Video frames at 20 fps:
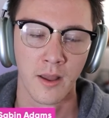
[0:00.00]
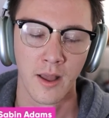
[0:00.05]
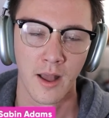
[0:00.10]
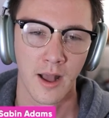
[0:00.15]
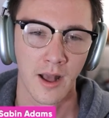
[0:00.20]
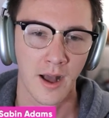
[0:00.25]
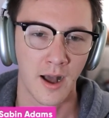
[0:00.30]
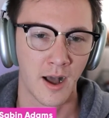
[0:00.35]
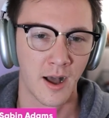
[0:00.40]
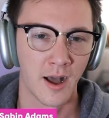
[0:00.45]

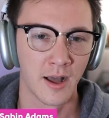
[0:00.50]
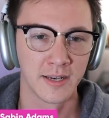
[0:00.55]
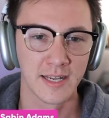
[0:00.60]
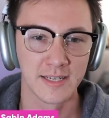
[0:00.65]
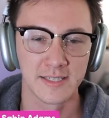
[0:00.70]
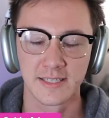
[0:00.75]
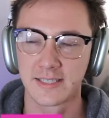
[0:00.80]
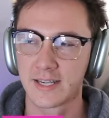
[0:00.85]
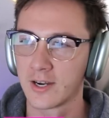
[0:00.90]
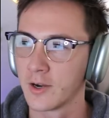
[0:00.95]
a
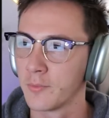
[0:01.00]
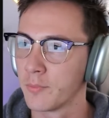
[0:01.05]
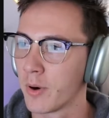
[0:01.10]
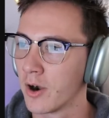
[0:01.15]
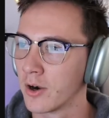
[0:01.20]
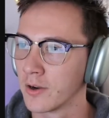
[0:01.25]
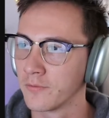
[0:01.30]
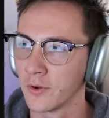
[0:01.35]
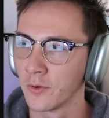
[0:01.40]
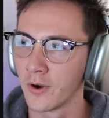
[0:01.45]
necessary part
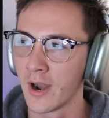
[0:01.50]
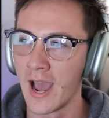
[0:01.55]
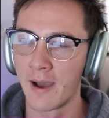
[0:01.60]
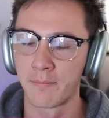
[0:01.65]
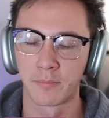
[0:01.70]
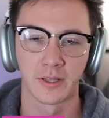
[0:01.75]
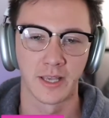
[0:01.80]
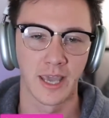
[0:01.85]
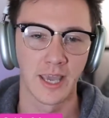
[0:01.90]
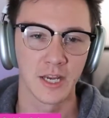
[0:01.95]
of your
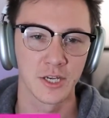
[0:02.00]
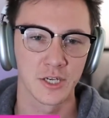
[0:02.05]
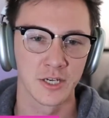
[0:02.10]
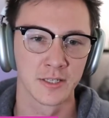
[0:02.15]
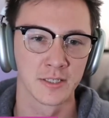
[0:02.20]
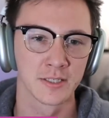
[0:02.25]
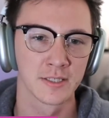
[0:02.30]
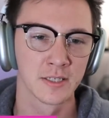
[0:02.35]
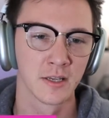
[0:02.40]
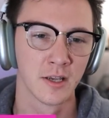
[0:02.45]

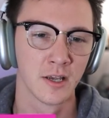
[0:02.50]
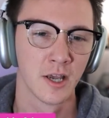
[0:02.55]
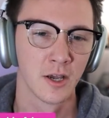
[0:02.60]
applications.